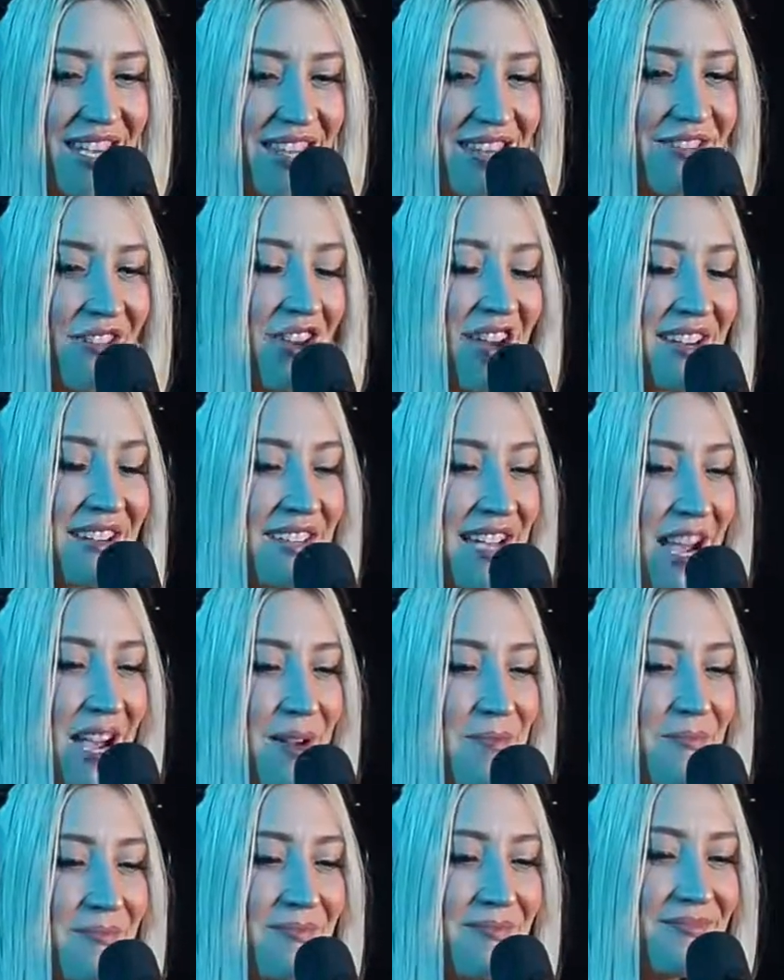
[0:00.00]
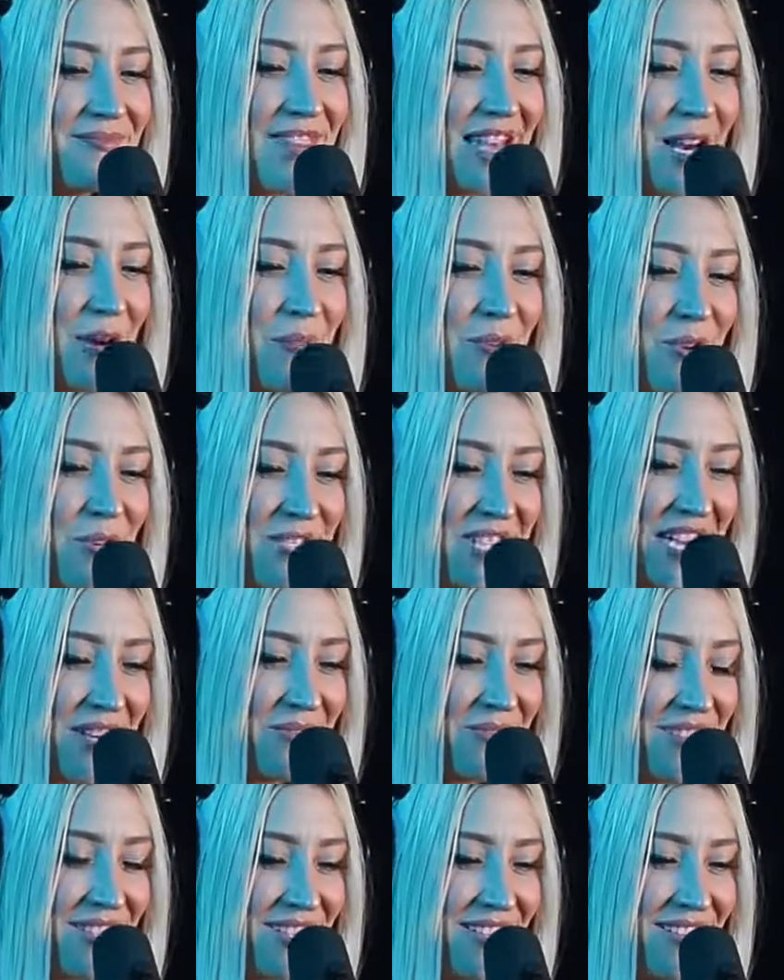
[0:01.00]
And the last time that it broke down
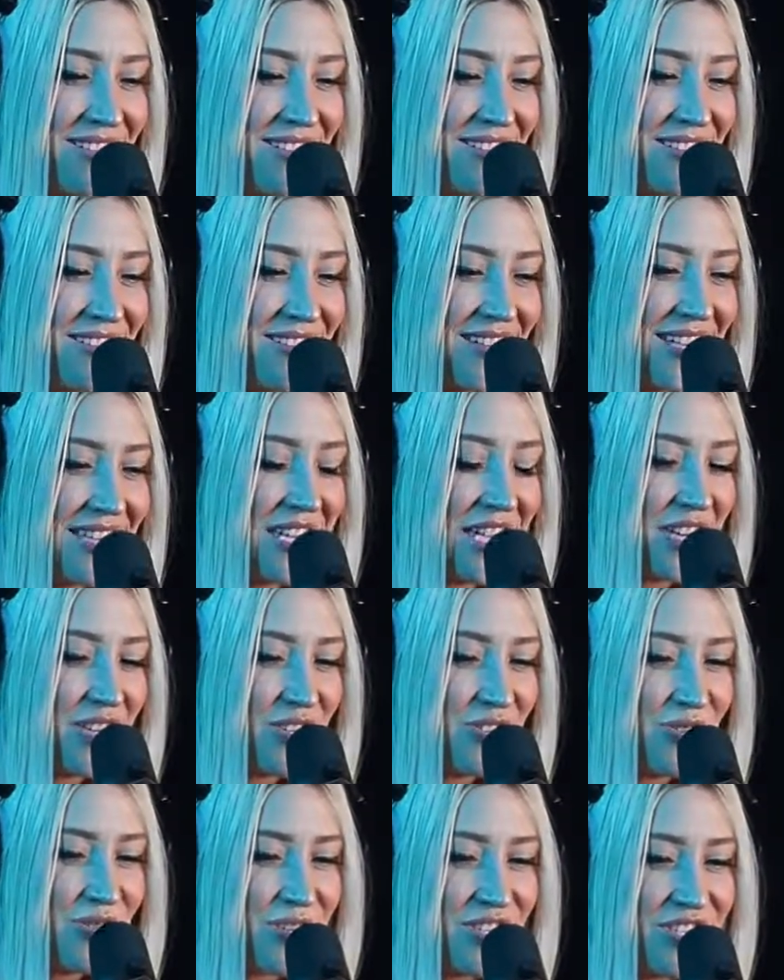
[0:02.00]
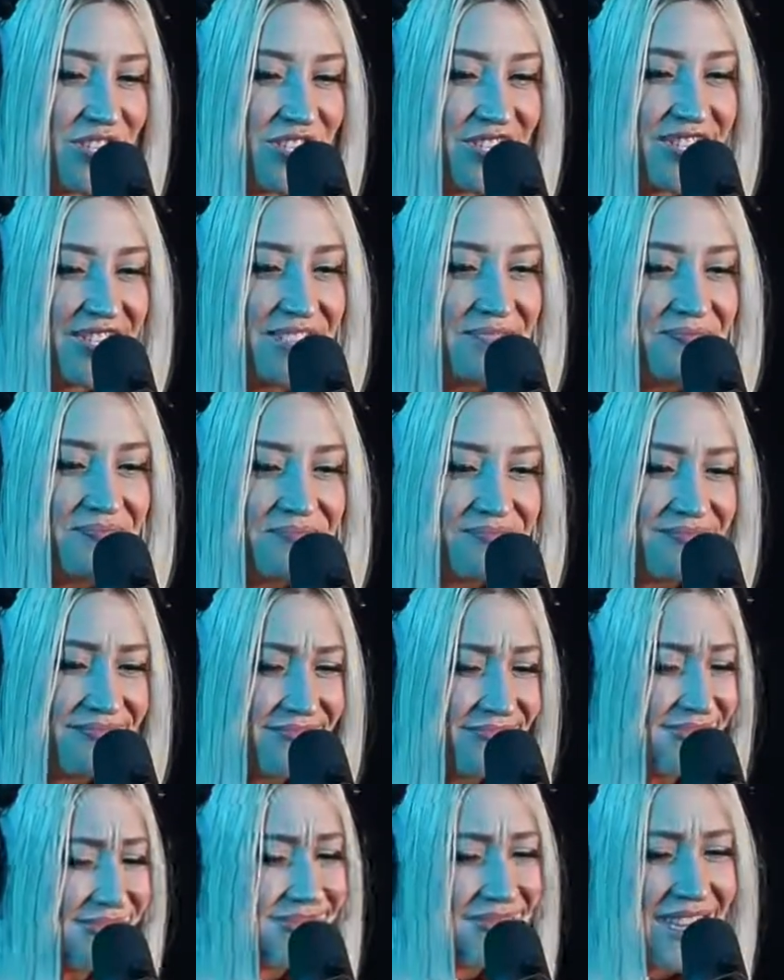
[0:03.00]
was in Atlanta, Georgia,
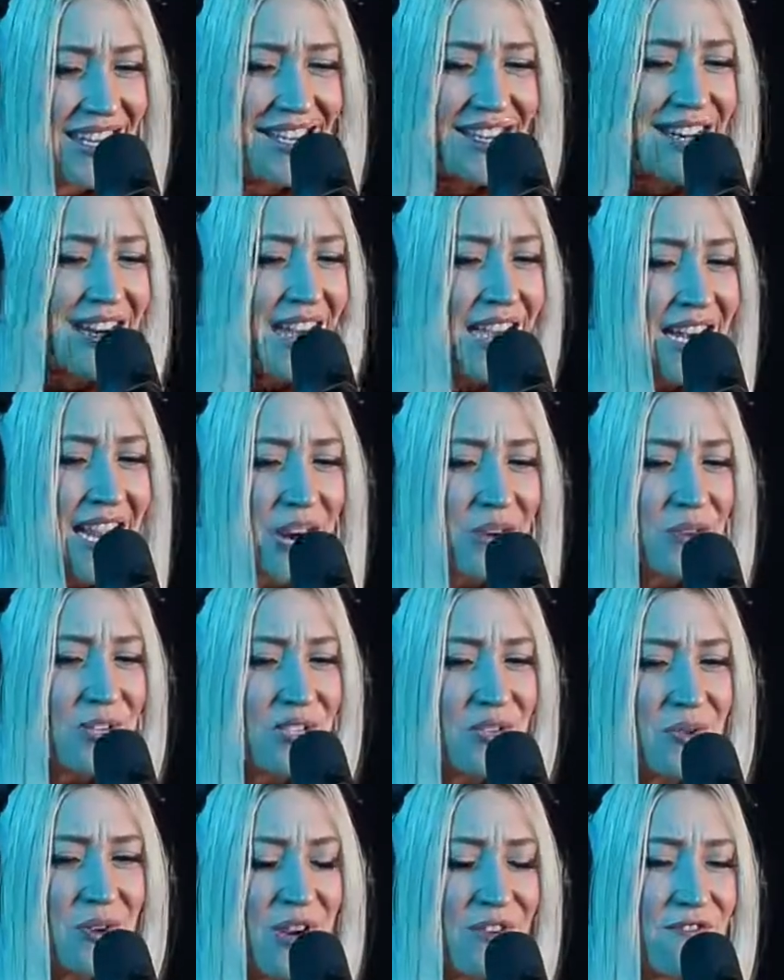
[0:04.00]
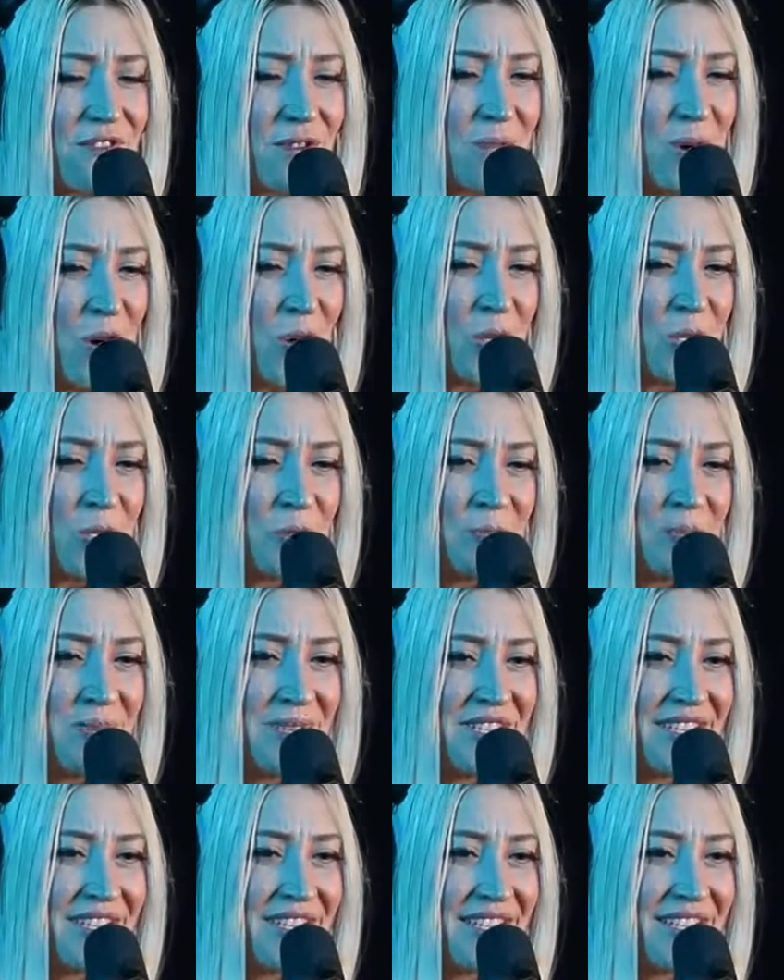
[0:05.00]
9 hours away from home.
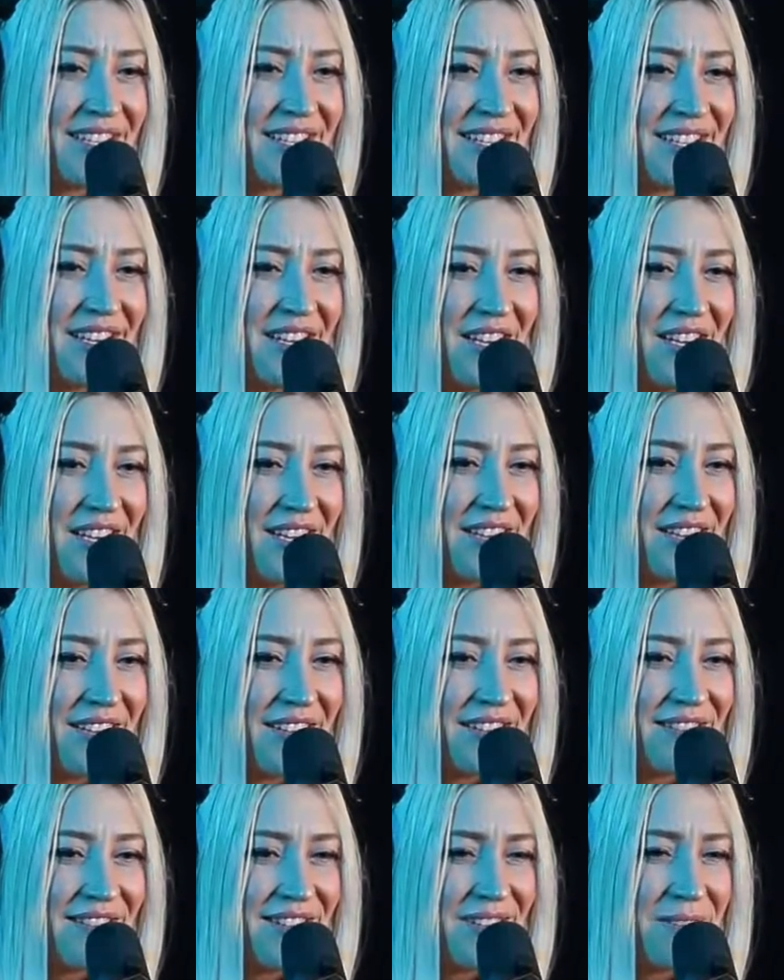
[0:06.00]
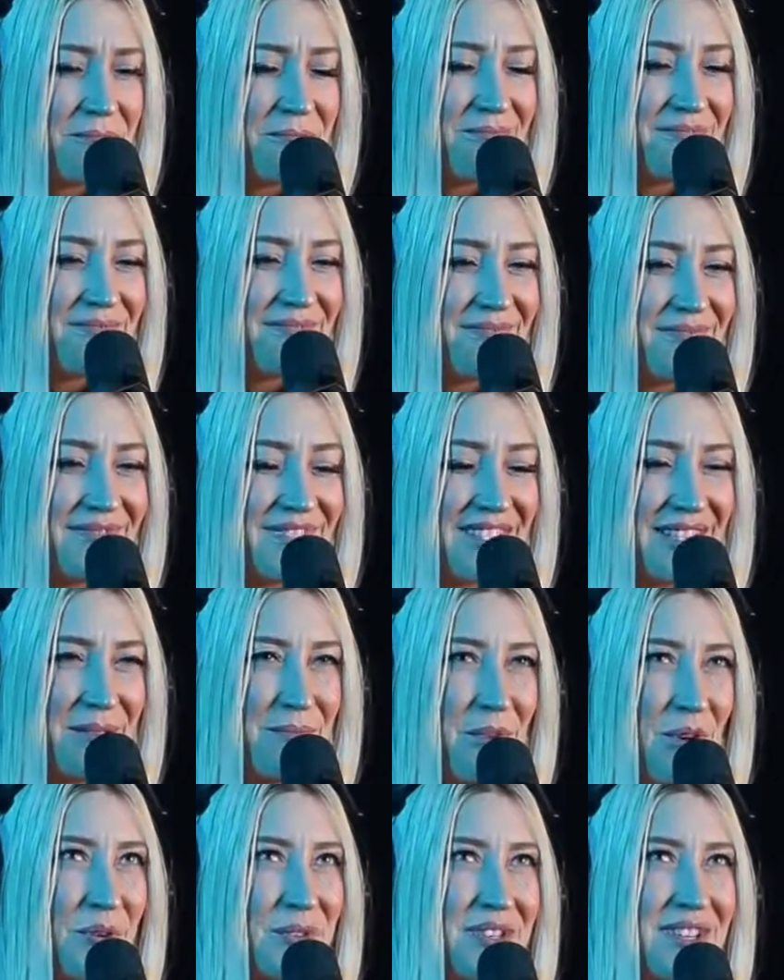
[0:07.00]
Oof. The
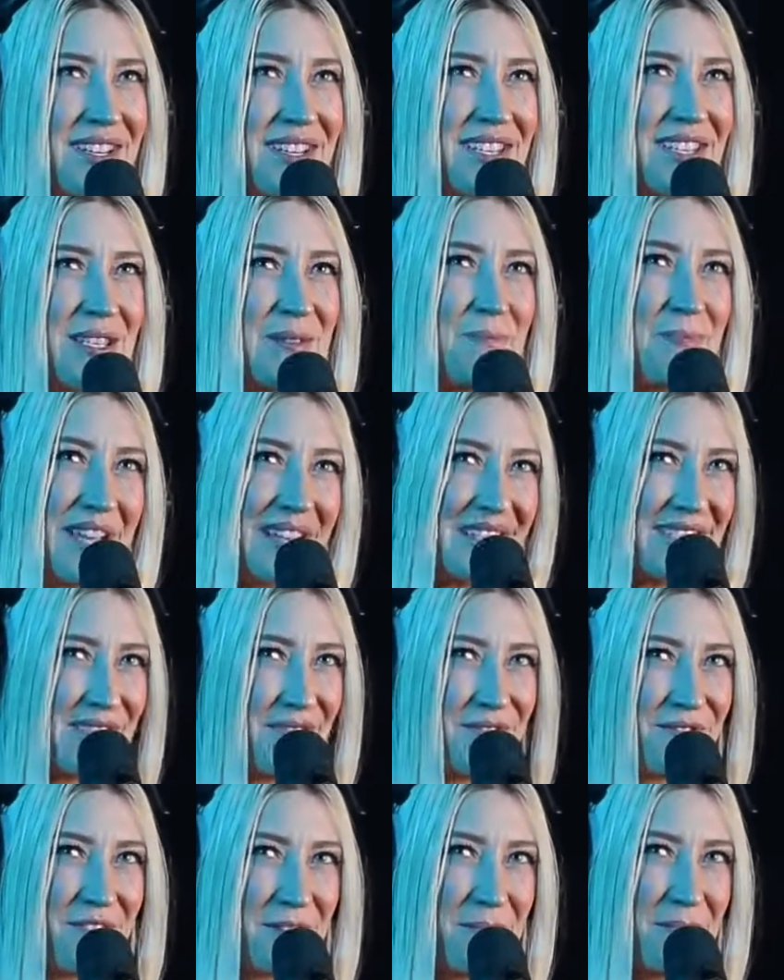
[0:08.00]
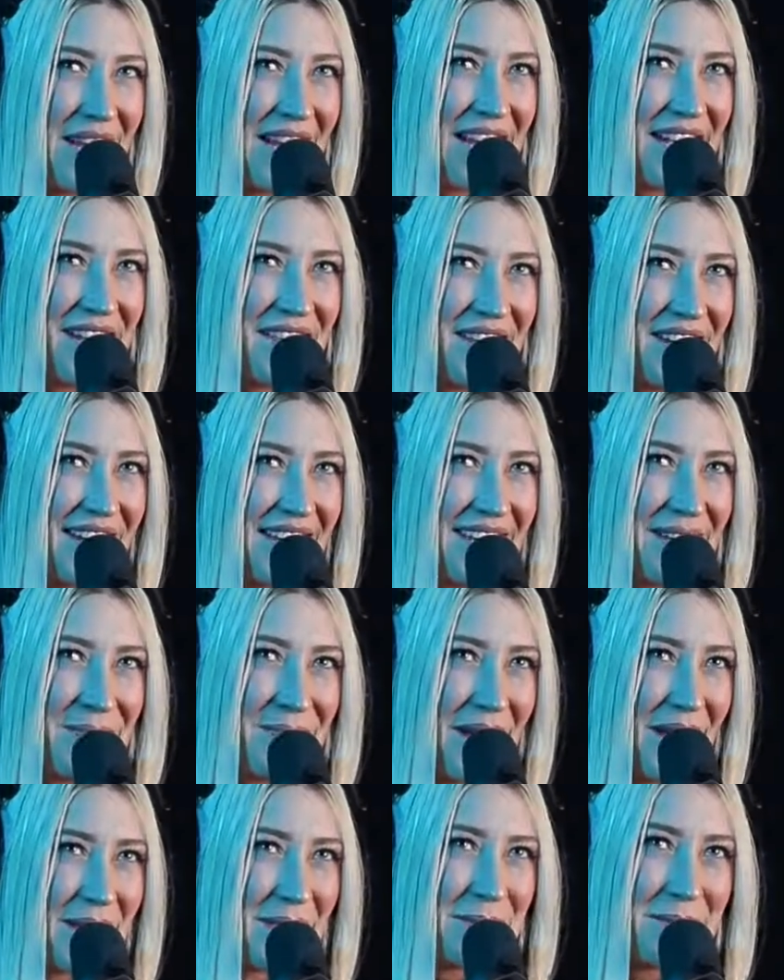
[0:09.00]
most expensive repair that I could
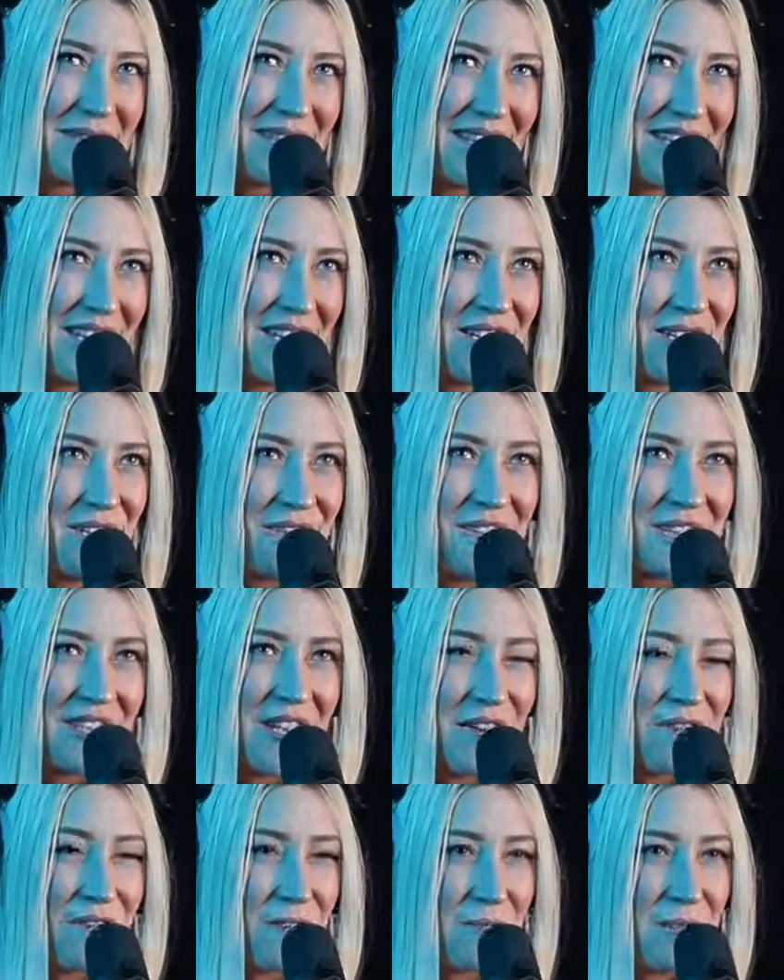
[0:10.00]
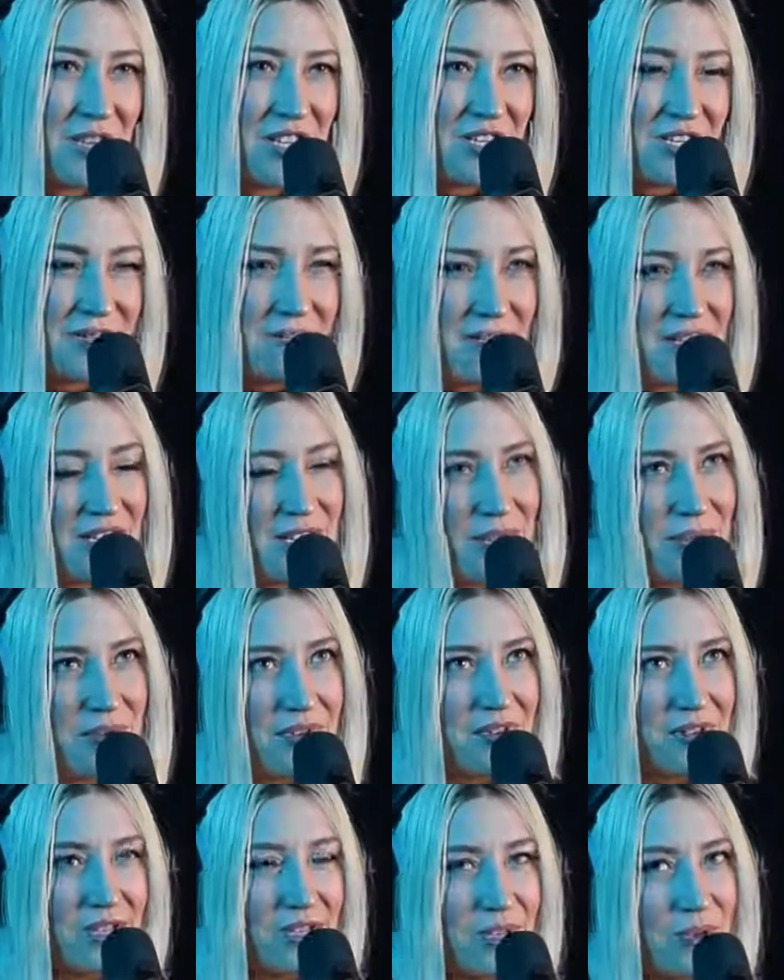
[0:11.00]
possibly think of, aside from it just being
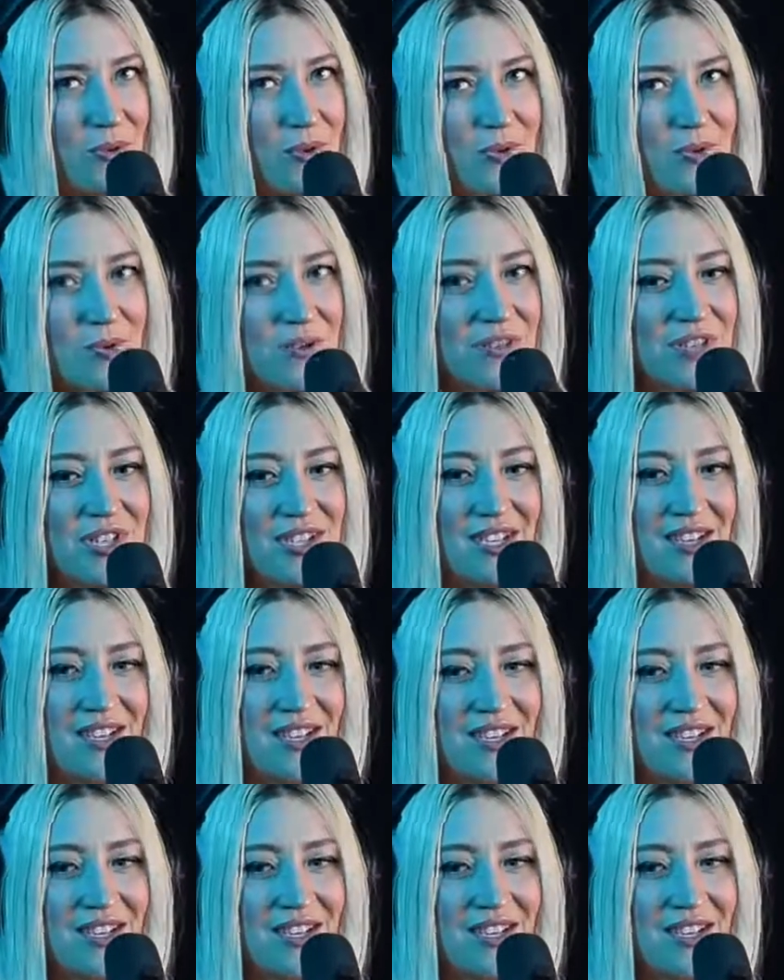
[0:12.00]
completely totaled.